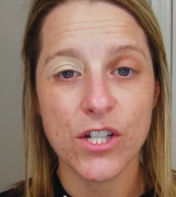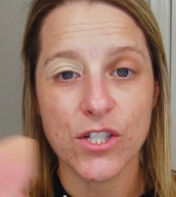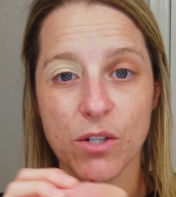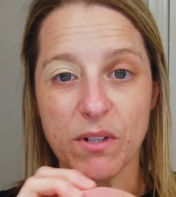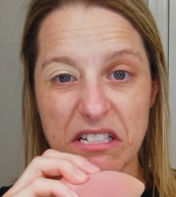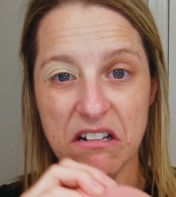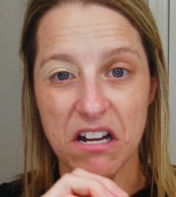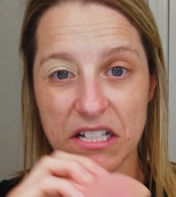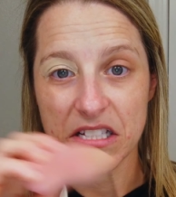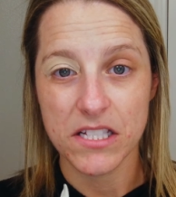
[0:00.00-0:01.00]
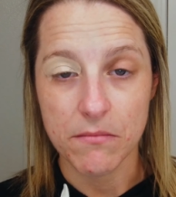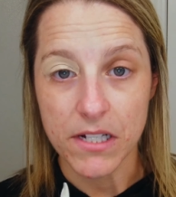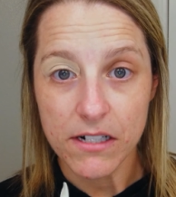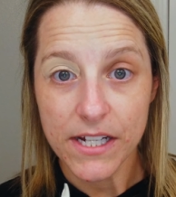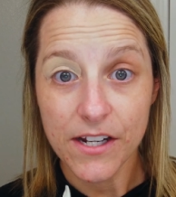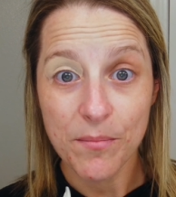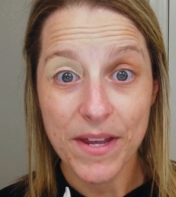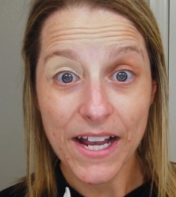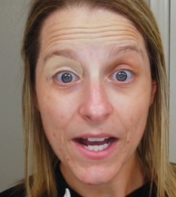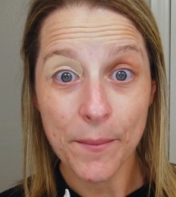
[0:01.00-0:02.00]
so it's not smearing your
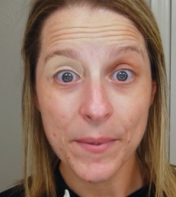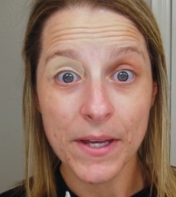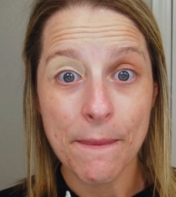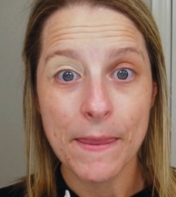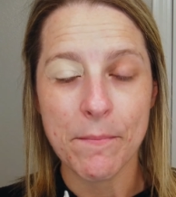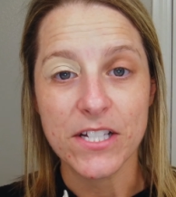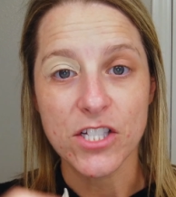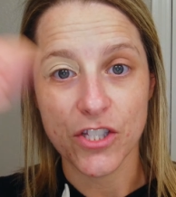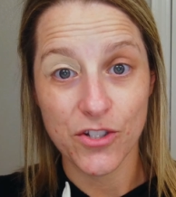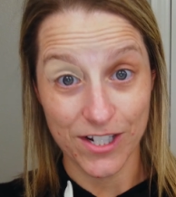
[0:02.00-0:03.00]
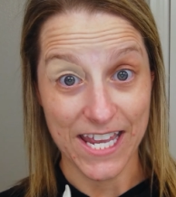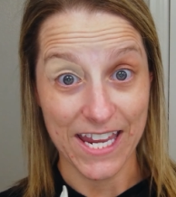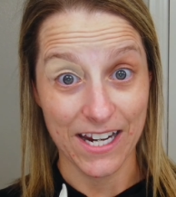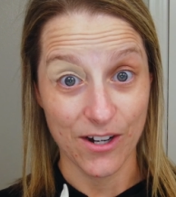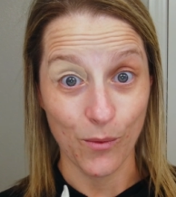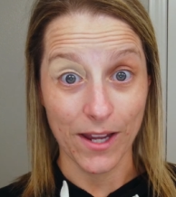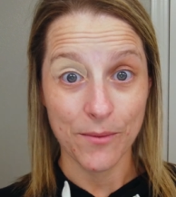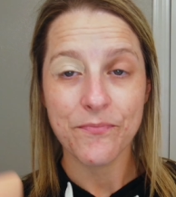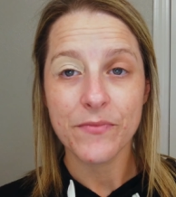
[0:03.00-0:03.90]
makeup, but it's also not taking it away.